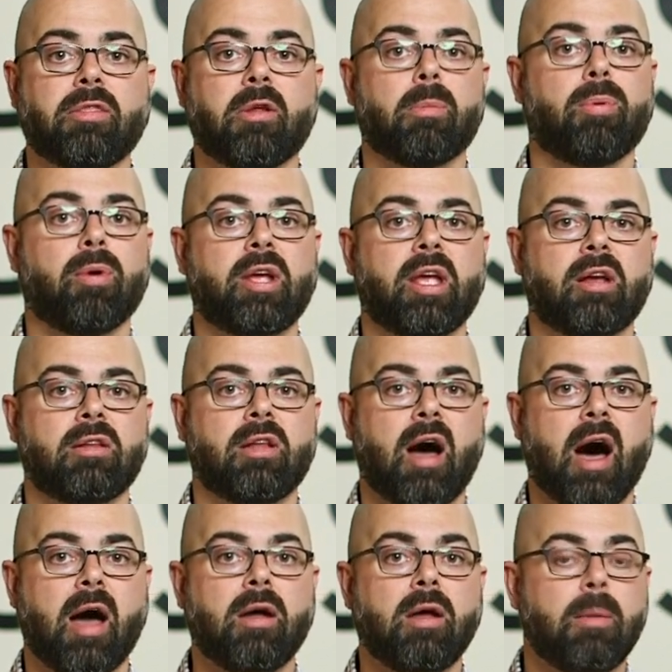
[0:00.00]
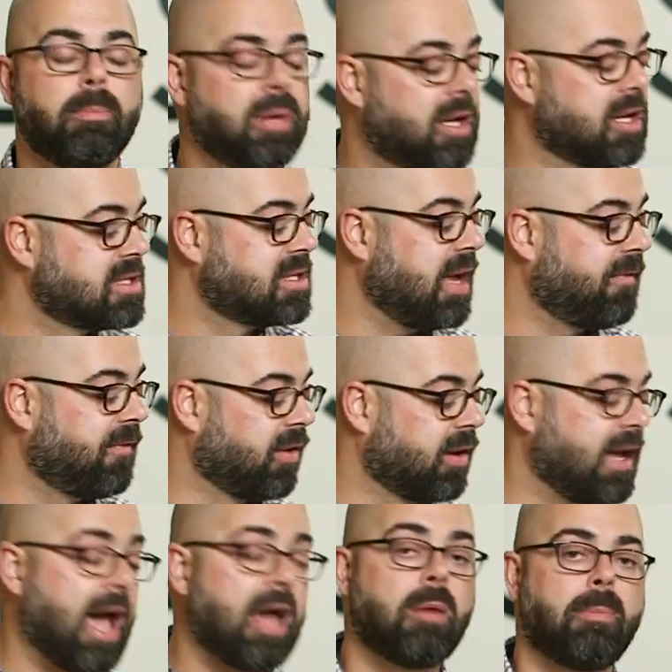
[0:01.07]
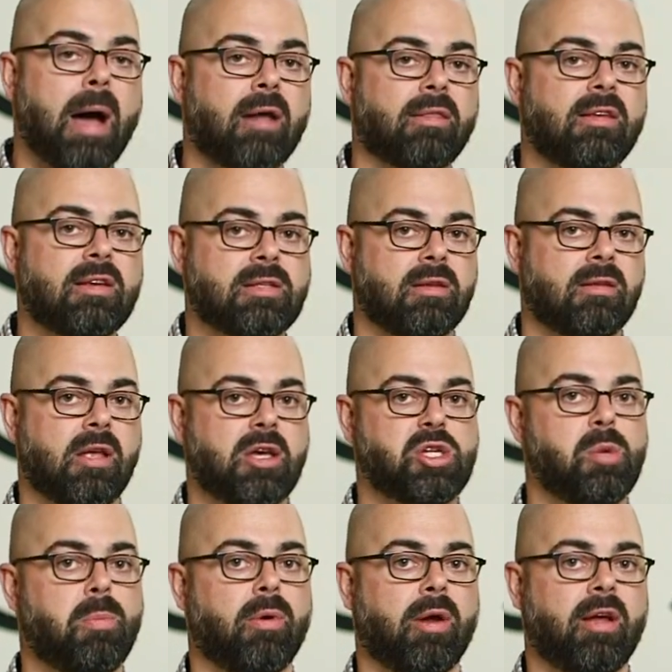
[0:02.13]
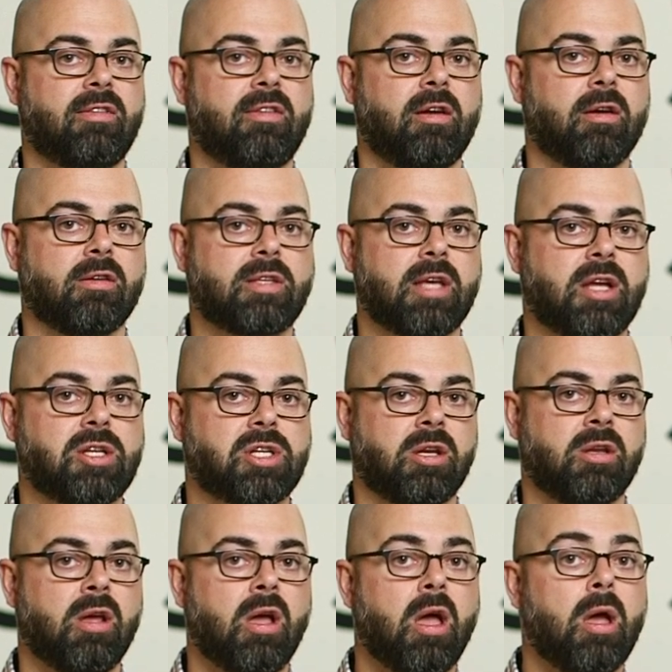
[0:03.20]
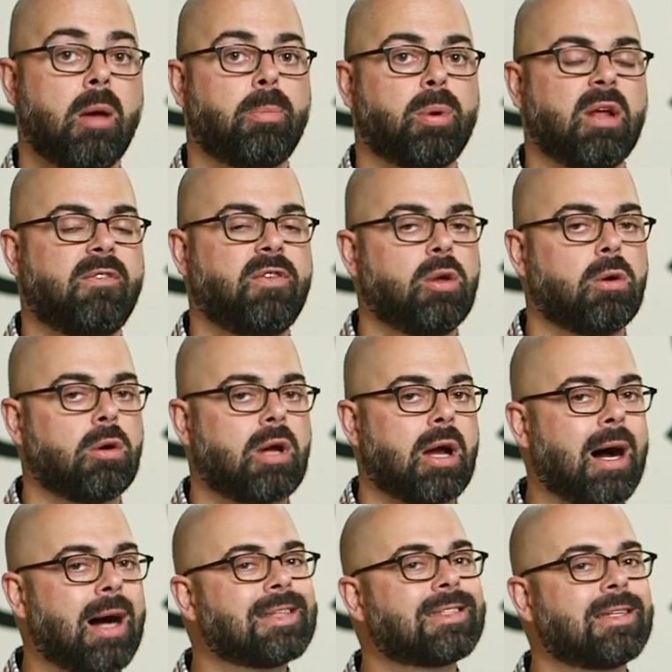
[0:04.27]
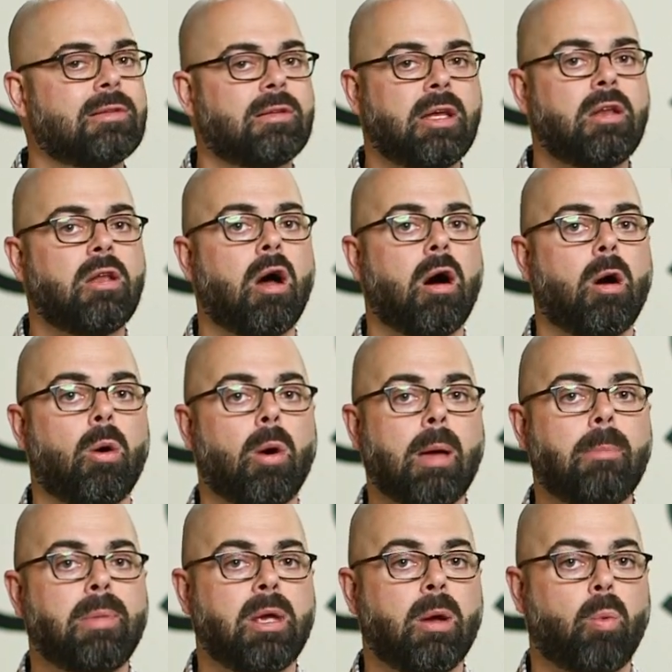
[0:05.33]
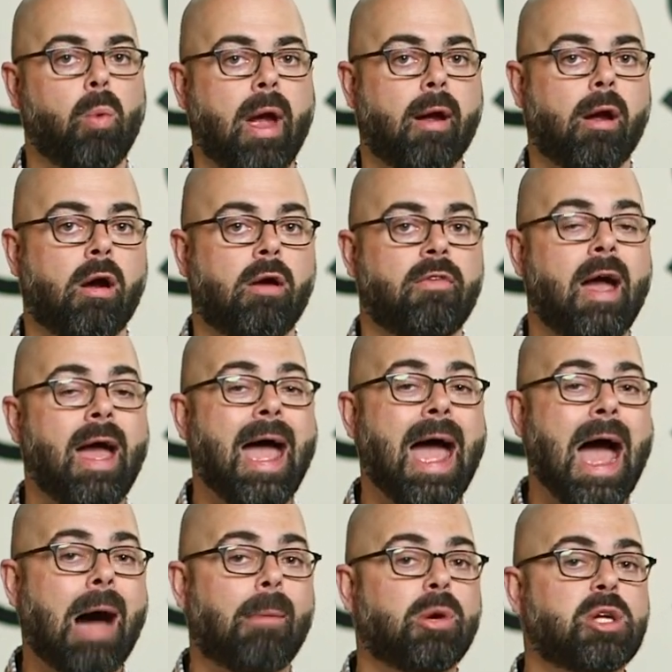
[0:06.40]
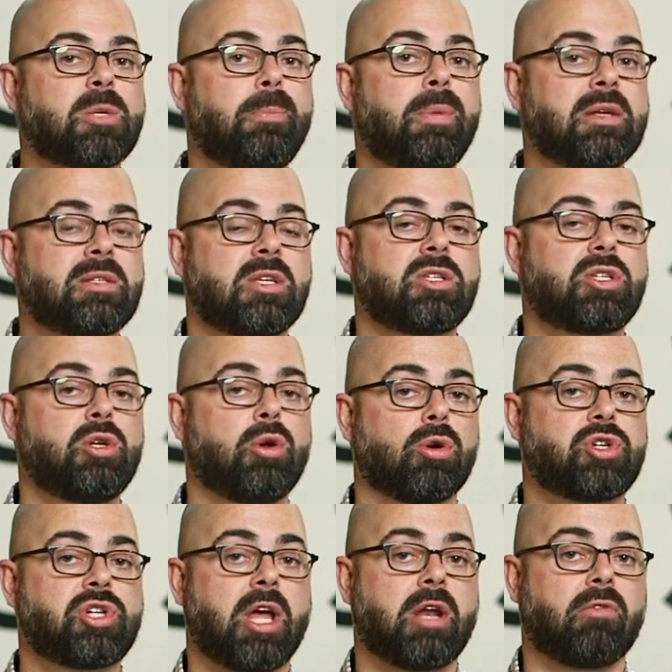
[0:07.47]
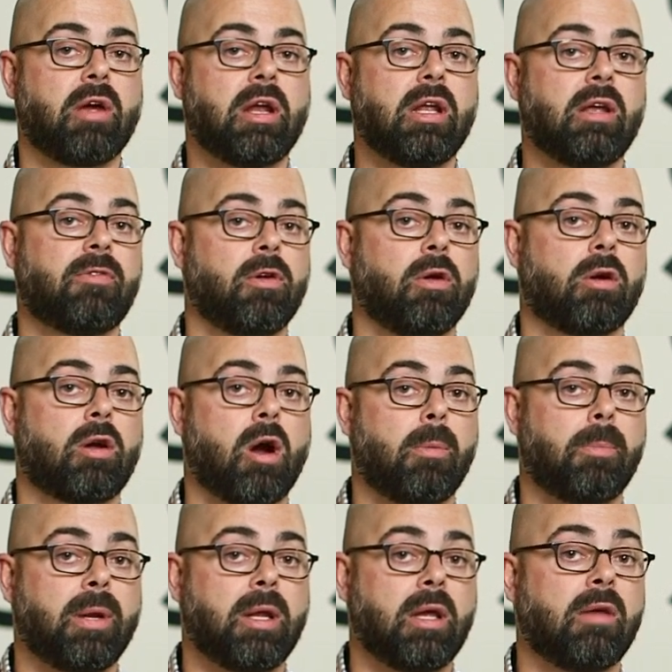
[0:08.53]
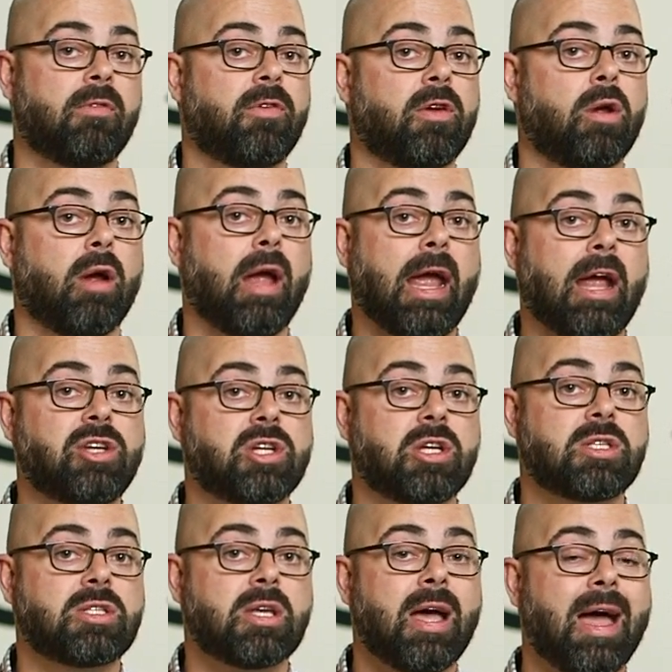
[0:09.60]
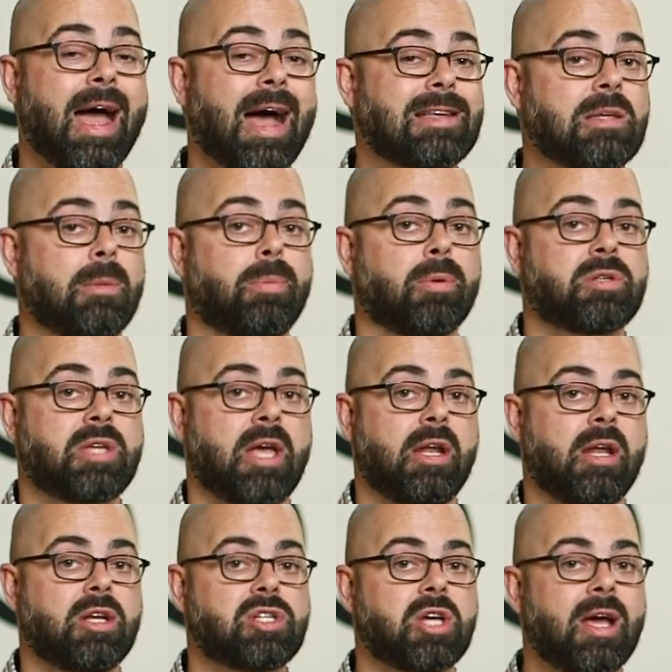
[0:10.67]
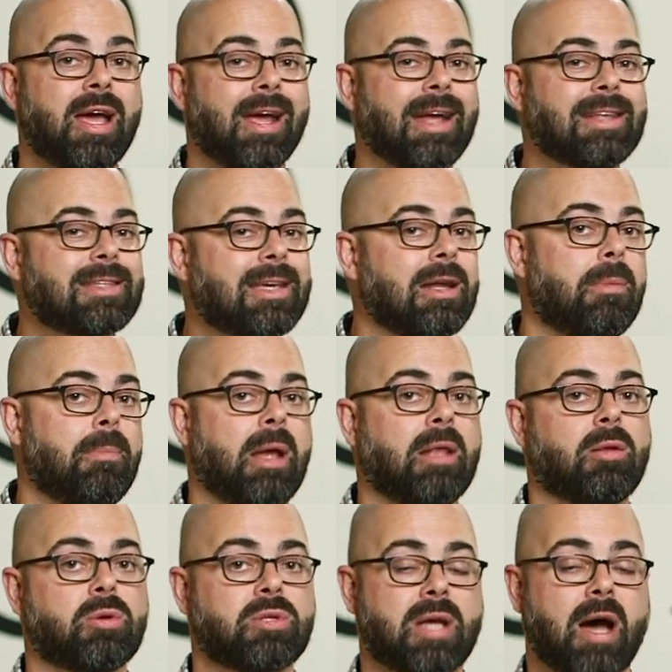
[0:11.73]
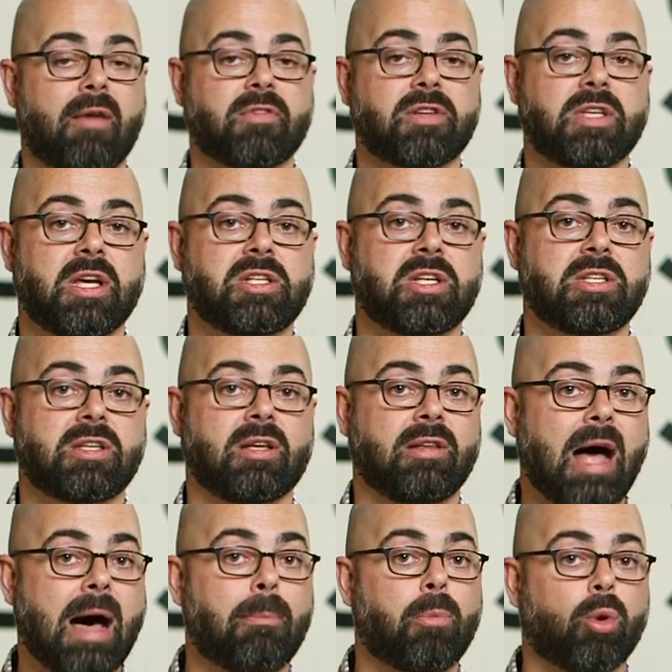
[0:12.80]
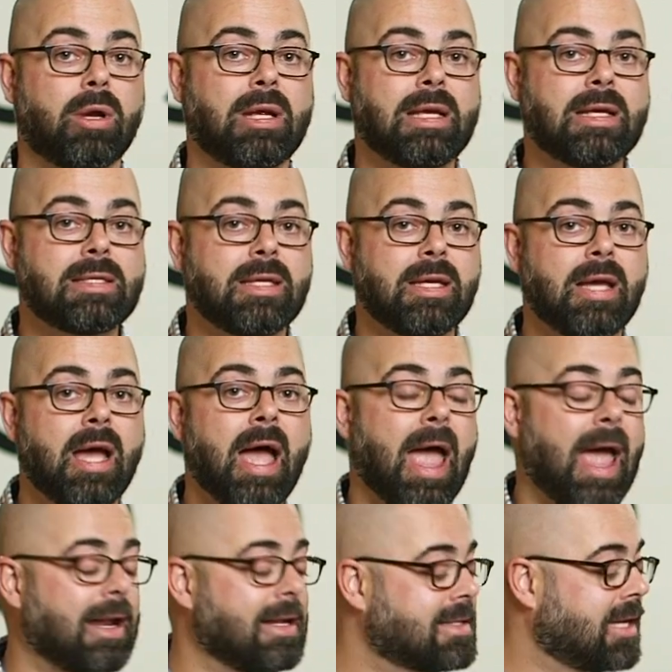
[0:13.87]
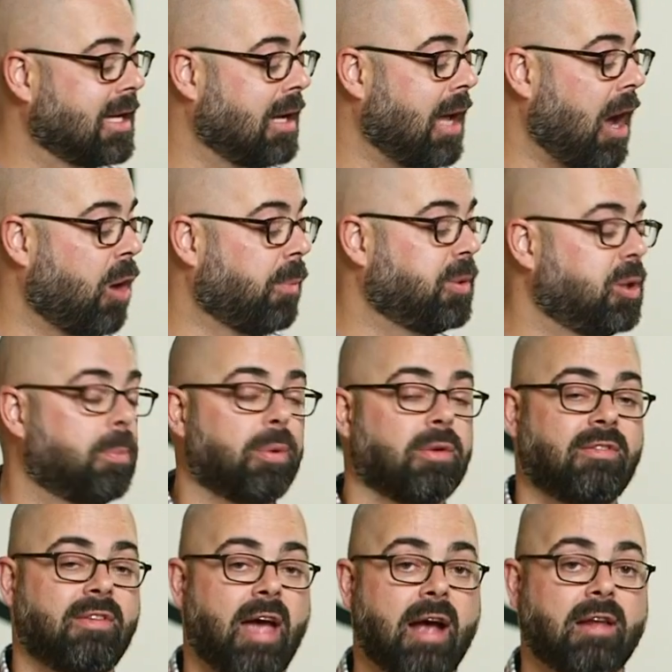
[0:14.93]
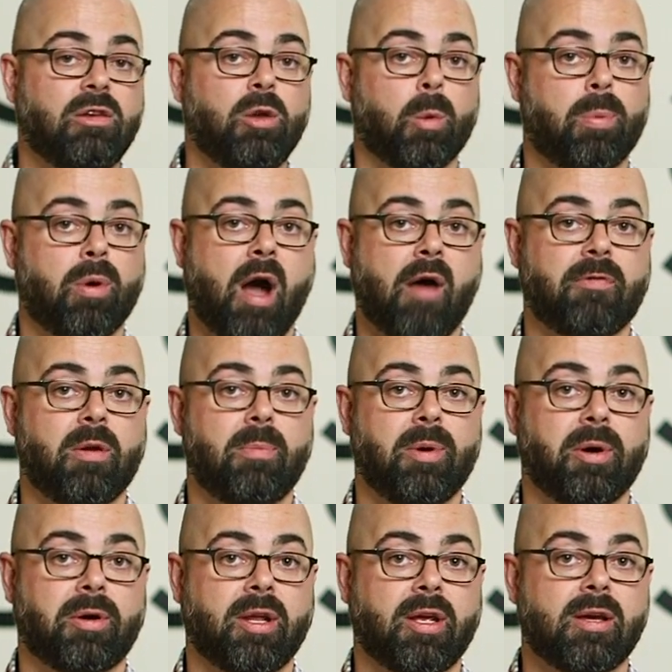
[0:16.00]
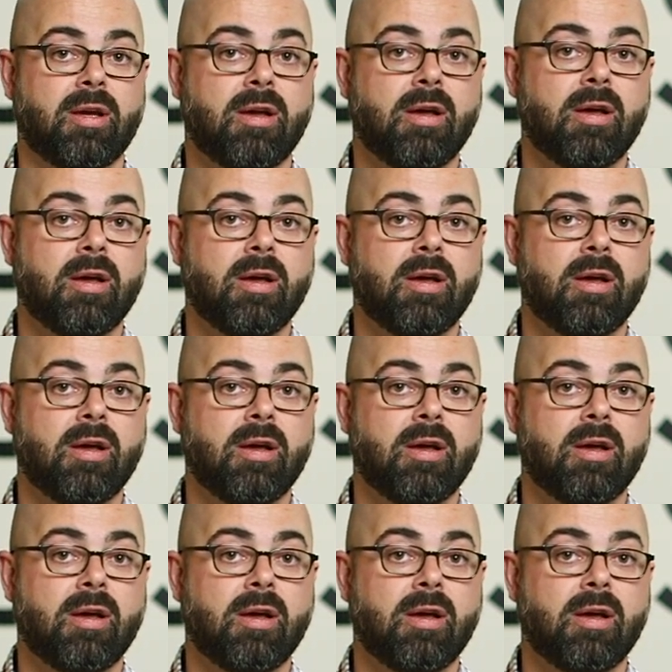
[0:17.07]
They're bringing a lot because they forget about this unless you bring it to their attention. But if you'll constantly know and be aware of how much business you're generating for your company and for your agents as a percentage, it's gonna make those conversations a lot more easy, and it's gonna help you protect your profitability.